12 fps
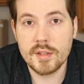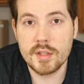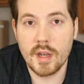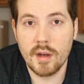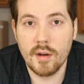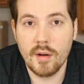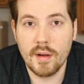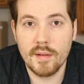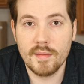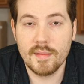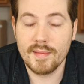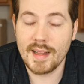So
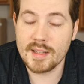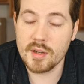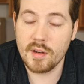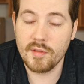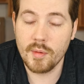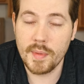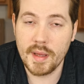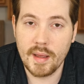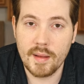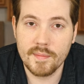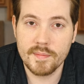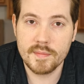that's all from me.